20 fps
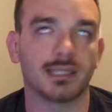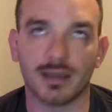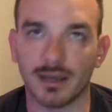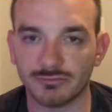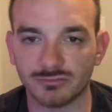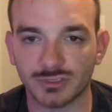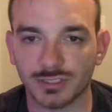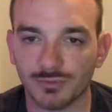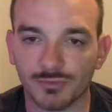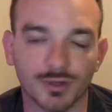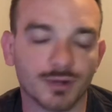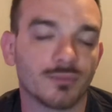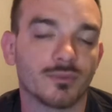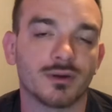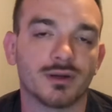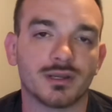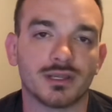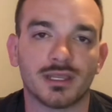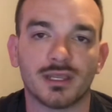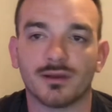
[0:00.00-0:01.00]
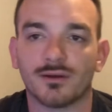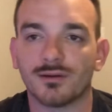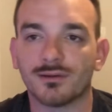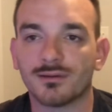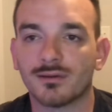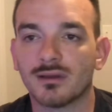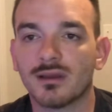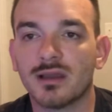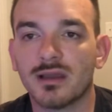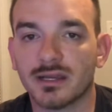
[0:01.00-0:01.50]
obviously what I wanted to hear,
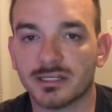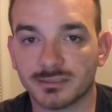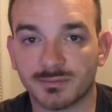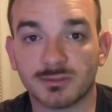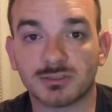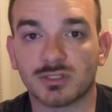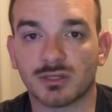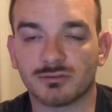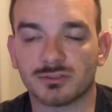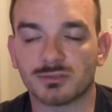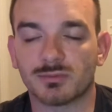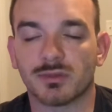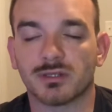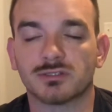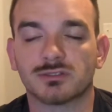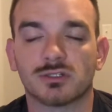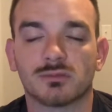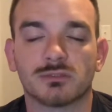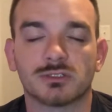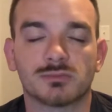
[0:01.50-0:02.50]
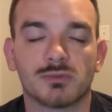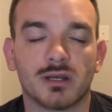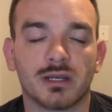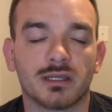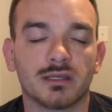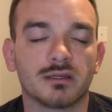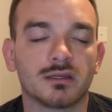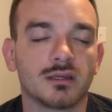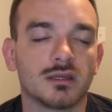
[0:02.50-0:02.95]
especially after spending so much money.